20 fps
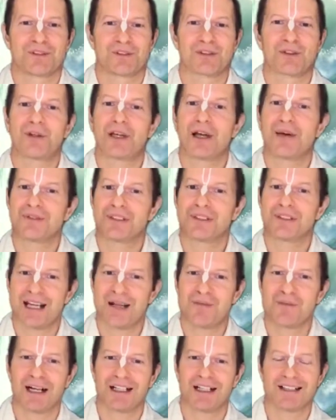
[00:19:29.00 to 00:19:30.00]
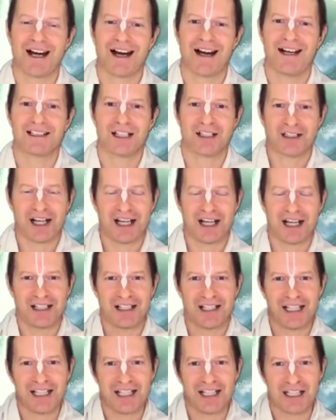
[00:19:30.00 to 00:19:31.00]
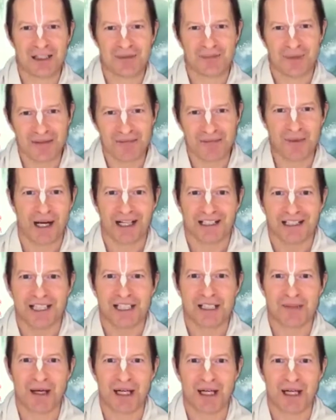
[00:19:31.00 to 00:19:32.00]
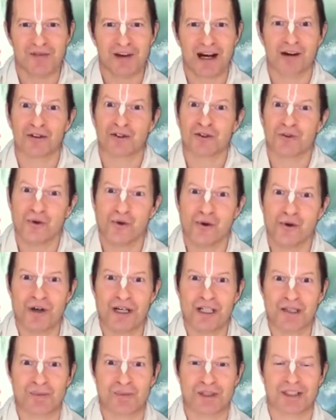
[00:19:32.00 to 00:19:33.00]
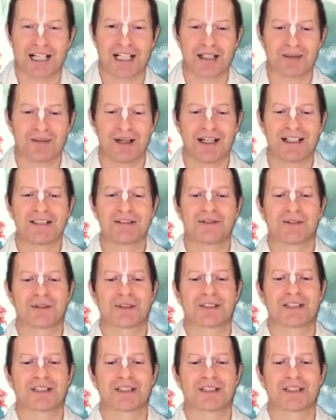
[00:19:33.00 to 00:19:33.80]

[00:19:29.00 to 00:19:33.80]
So I am they brat, and it is my brat, is my vow to always protect my devotees.